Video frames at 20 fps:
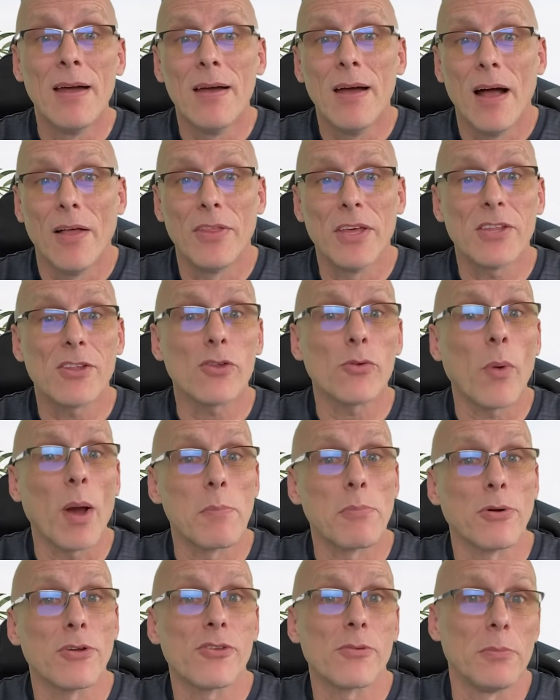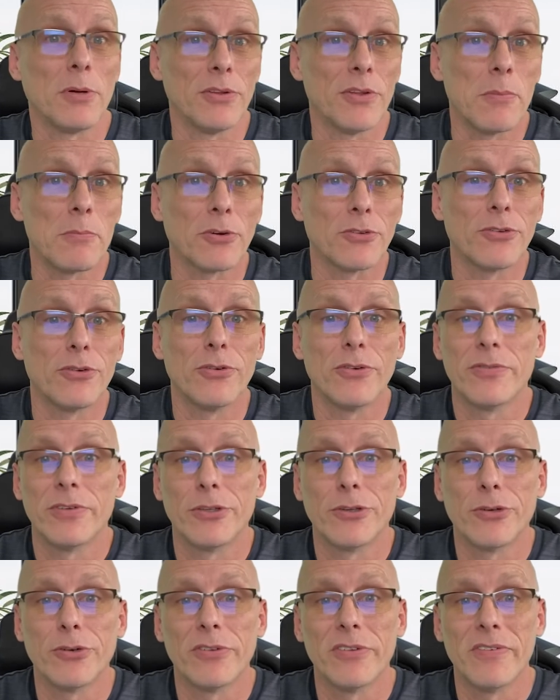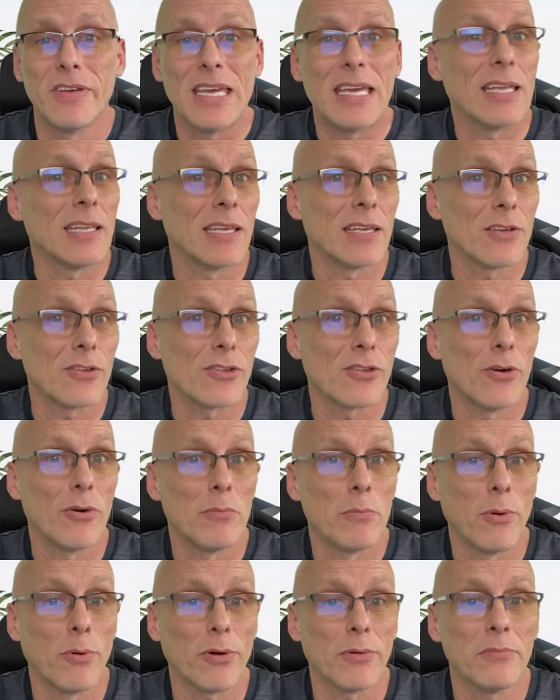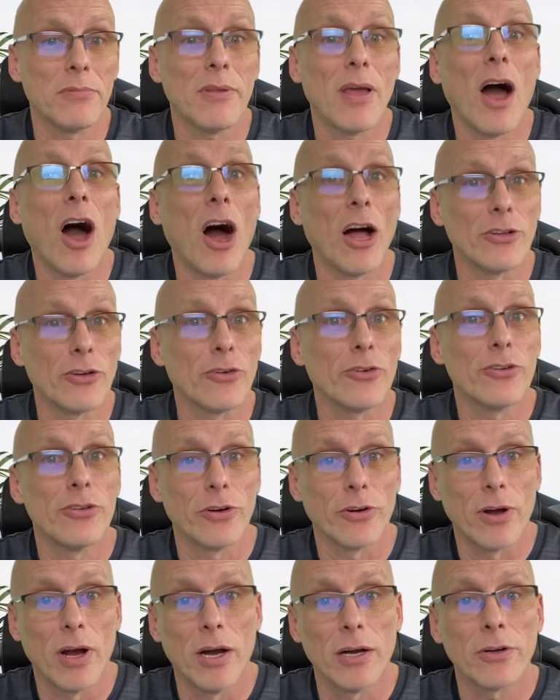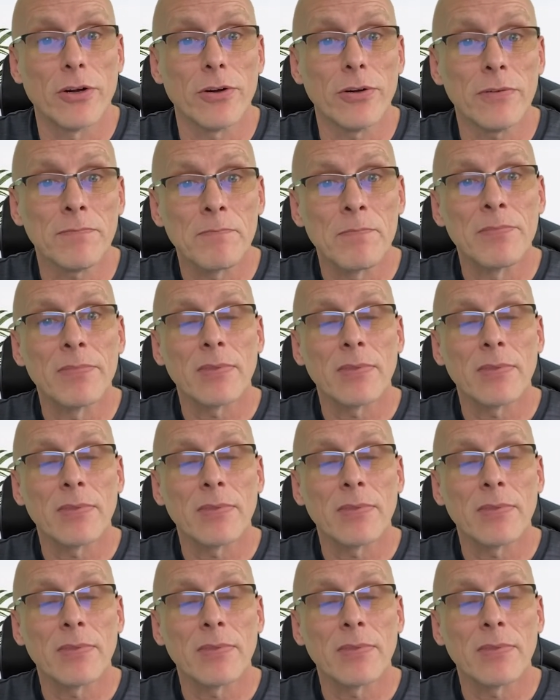This is why principle number 2 of intuitive eating is so important. Honor your hunger.